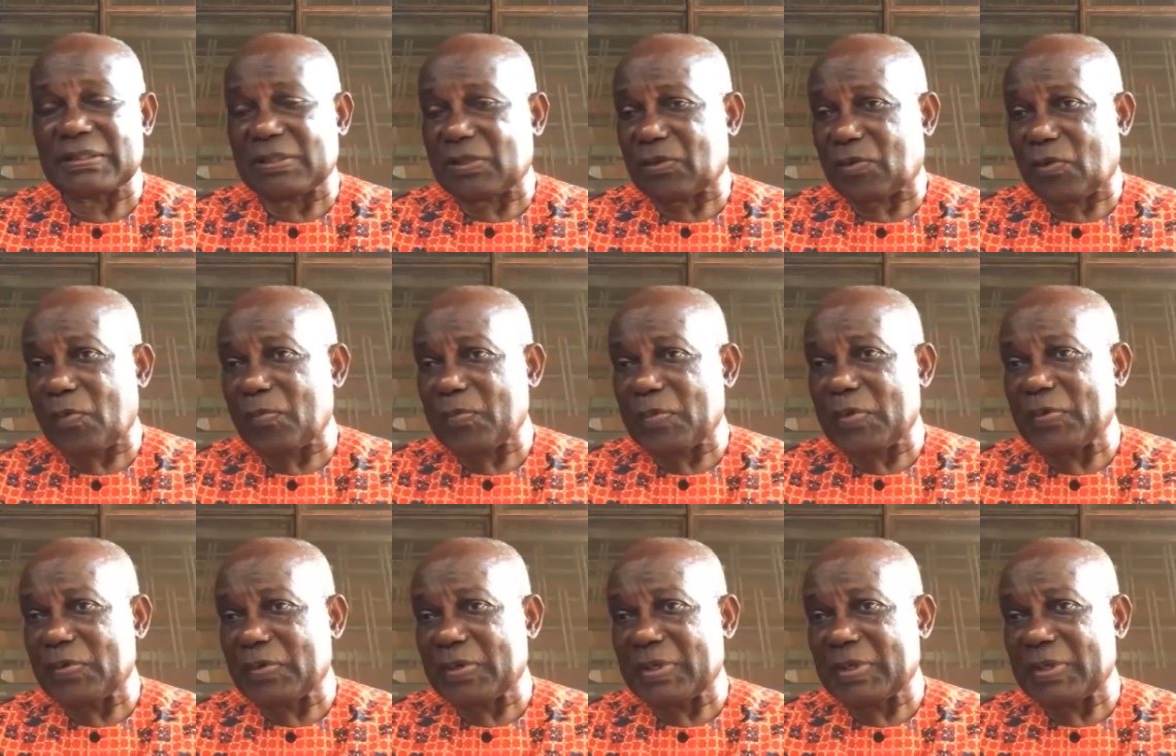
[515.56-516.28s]
the
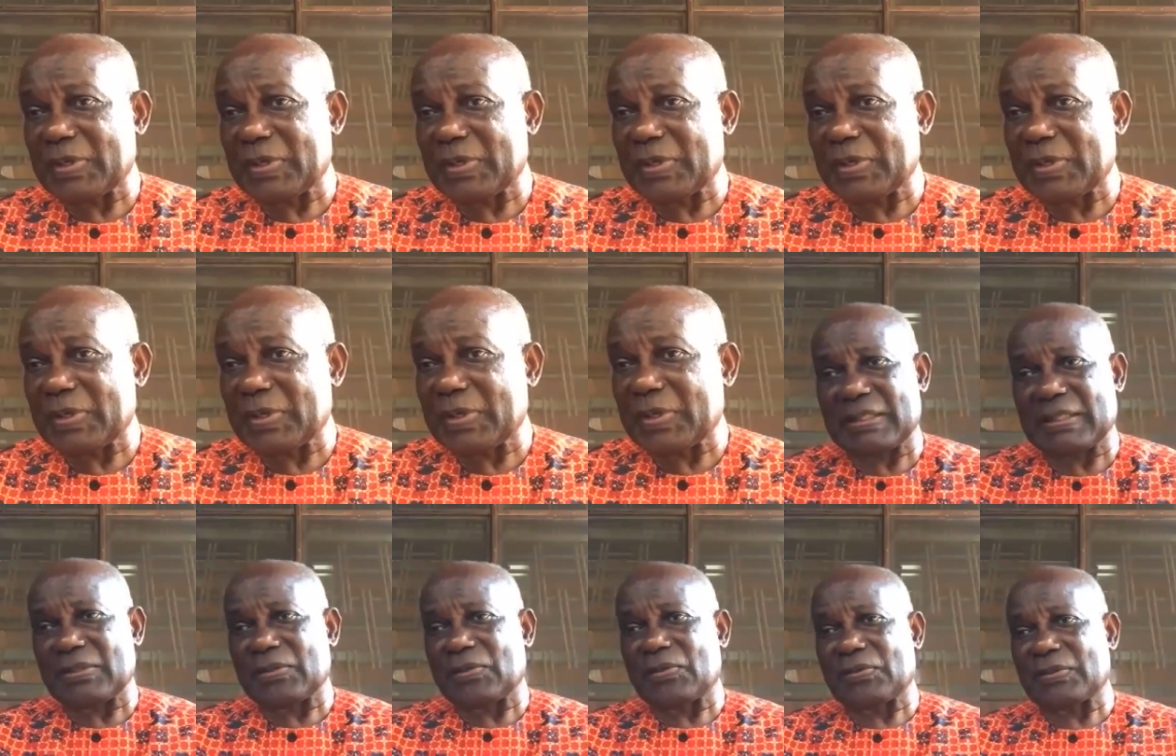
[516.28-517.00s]
community. I
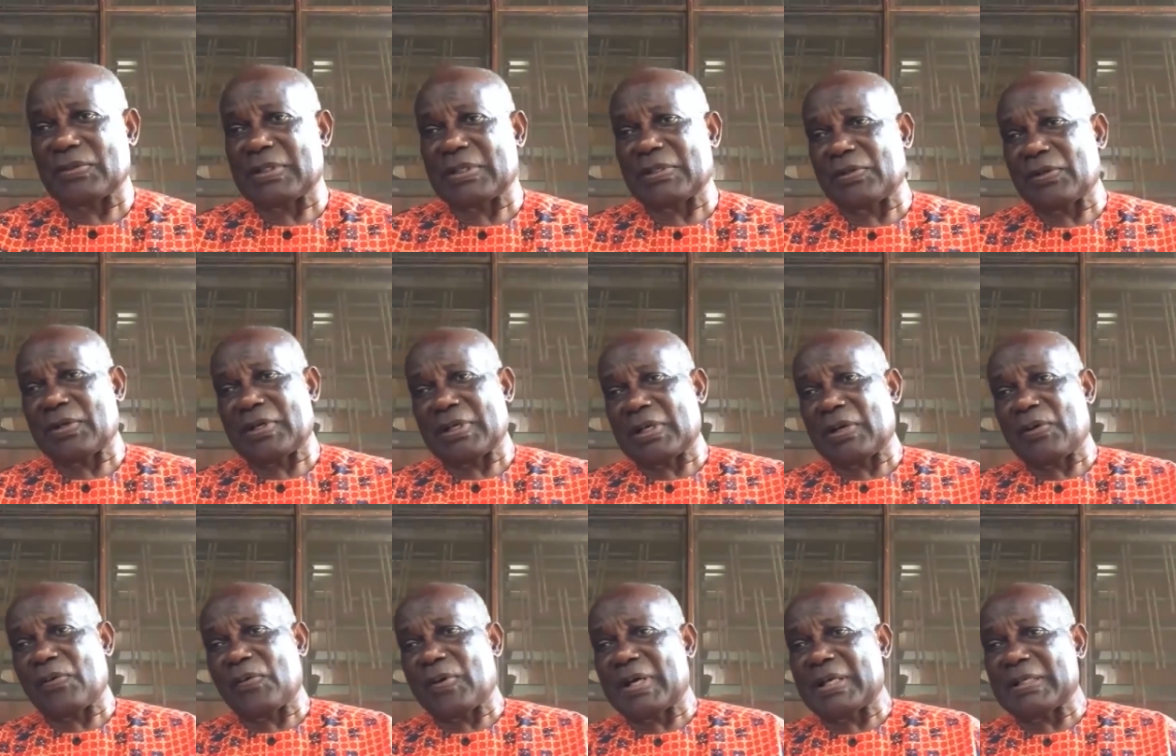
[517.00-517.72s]
didn't mm. know the
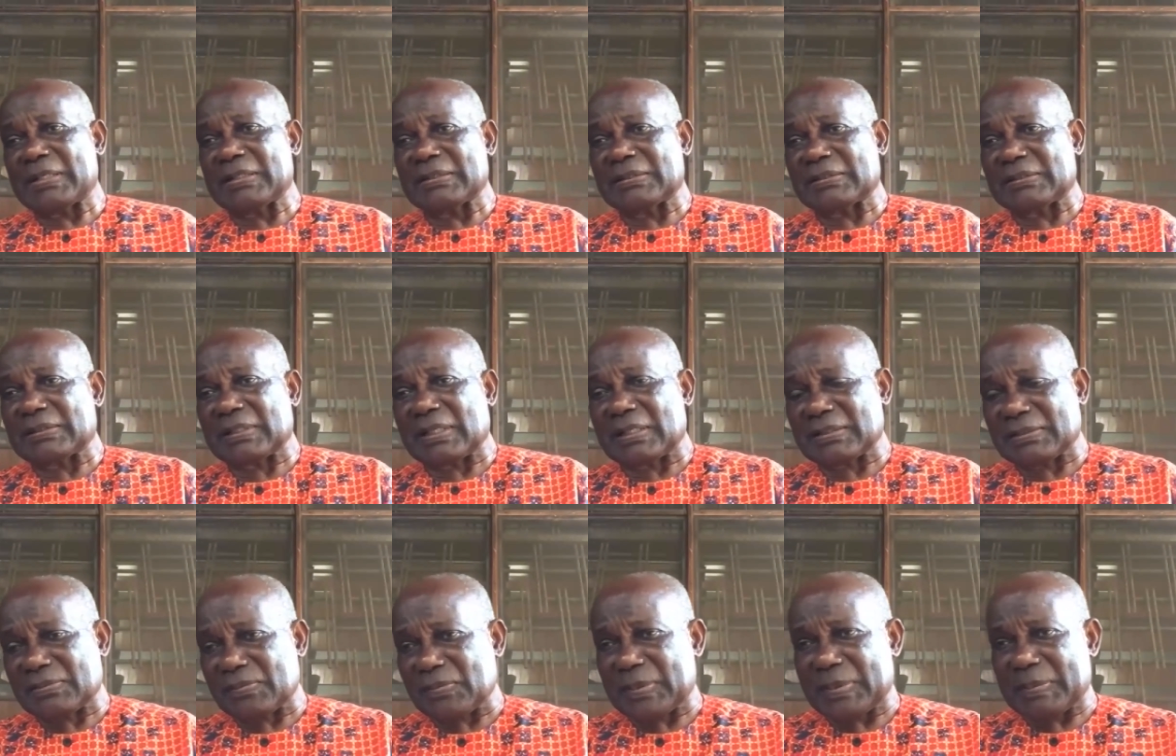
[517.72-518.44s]
younger ones
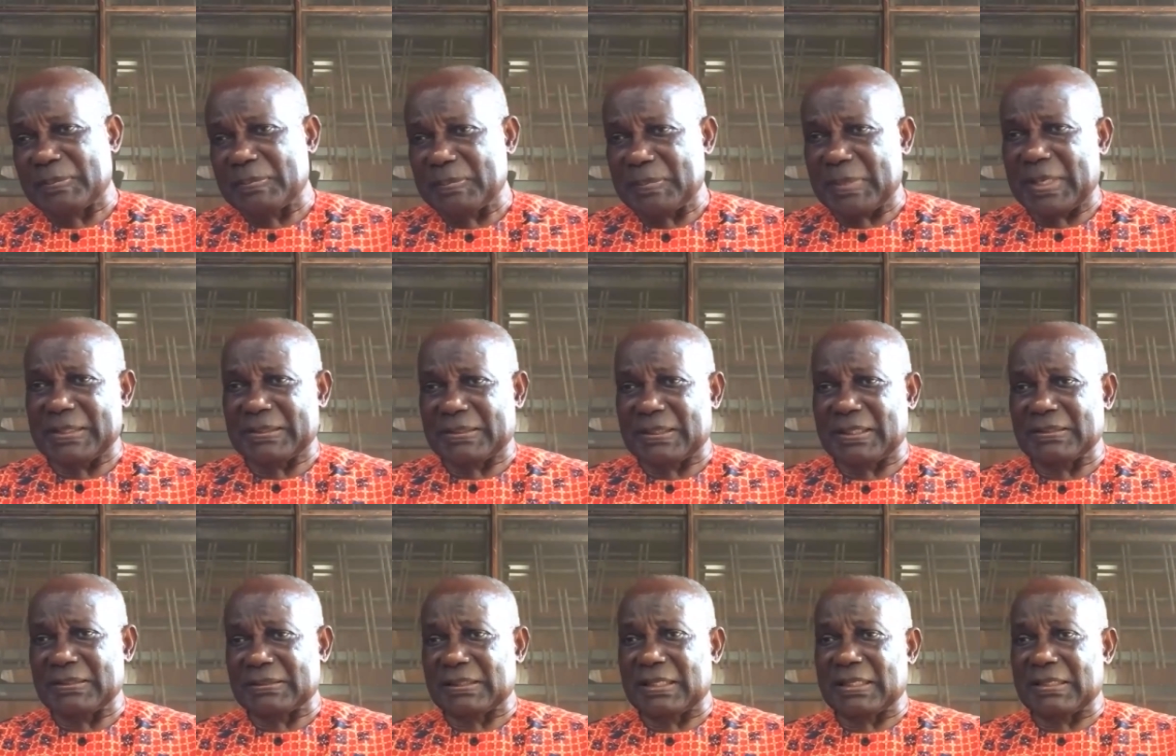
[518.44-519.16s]
as mm. much
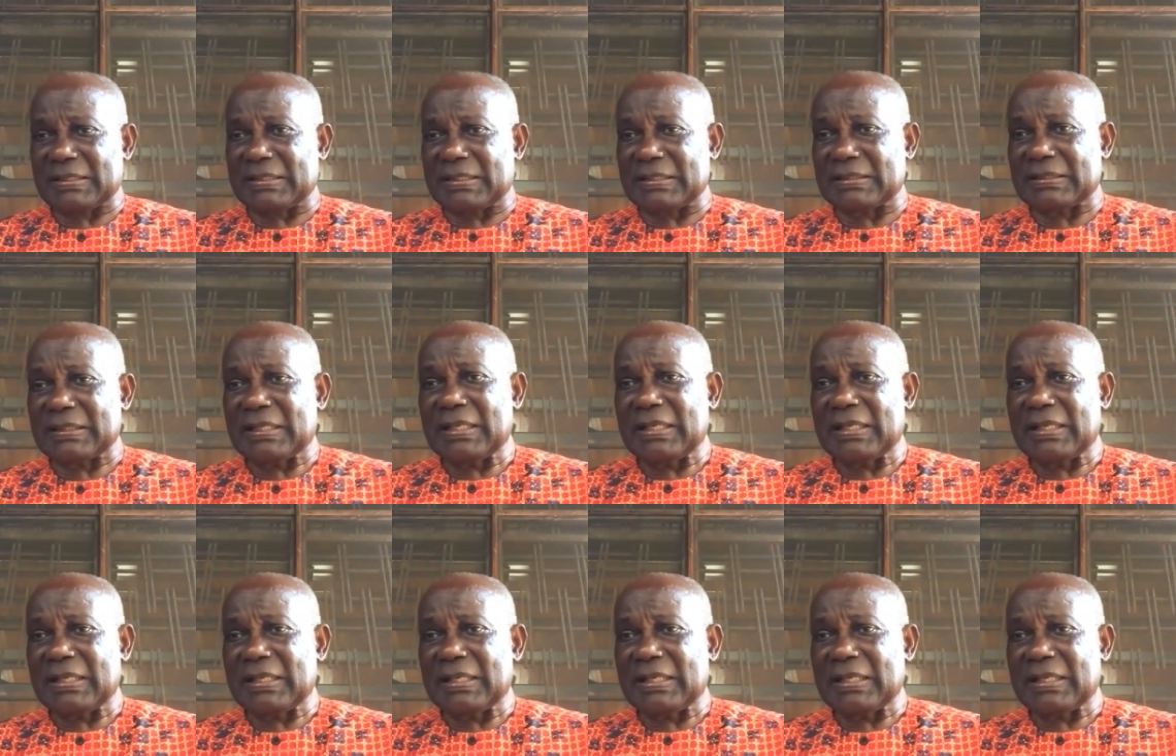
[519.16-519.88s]
as I did
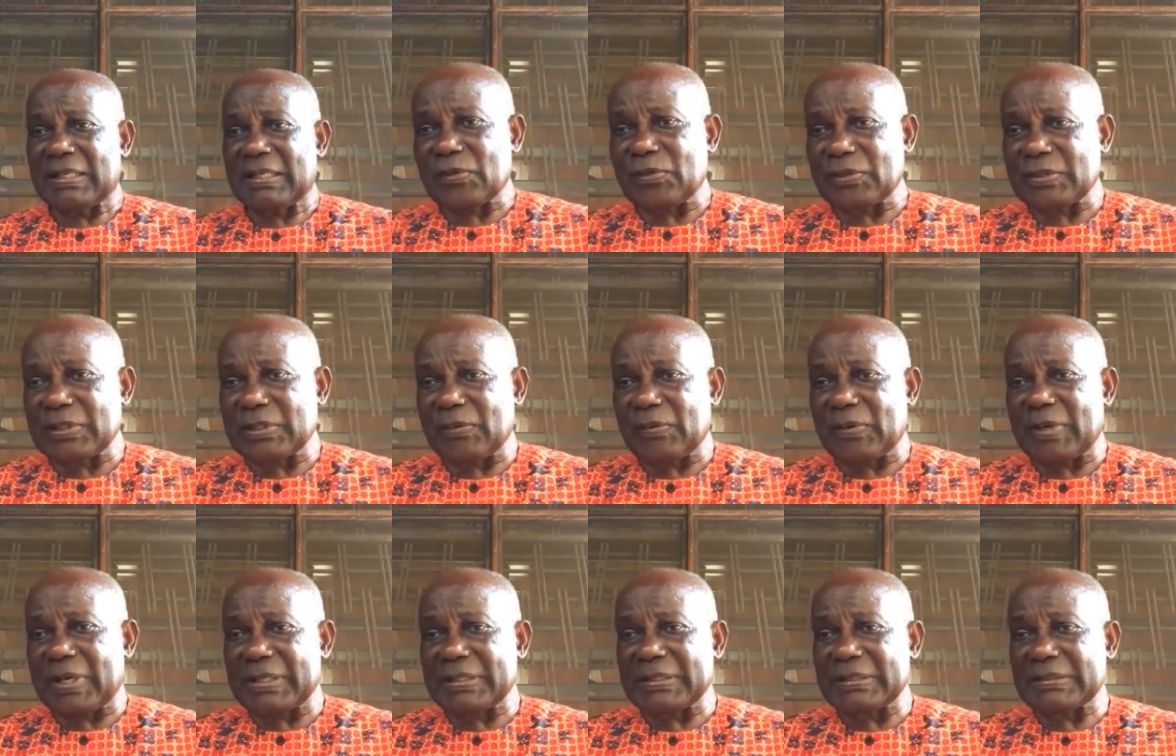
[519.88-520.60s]
the older
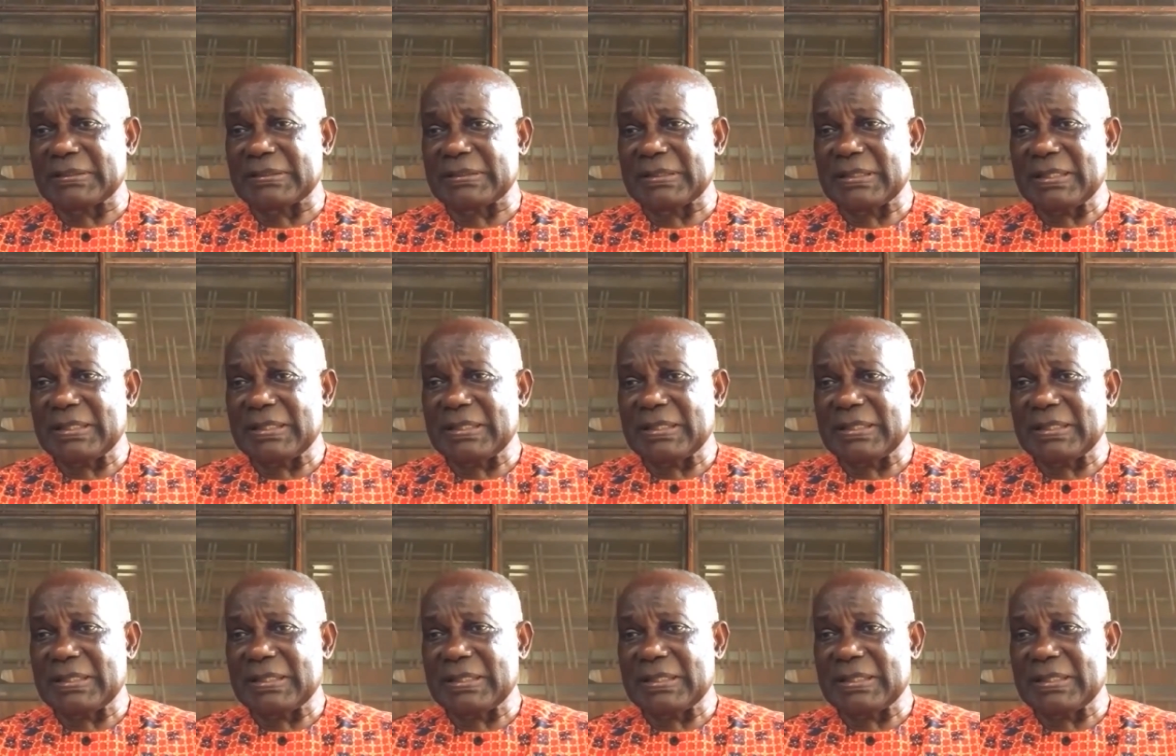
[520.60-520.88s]
ones,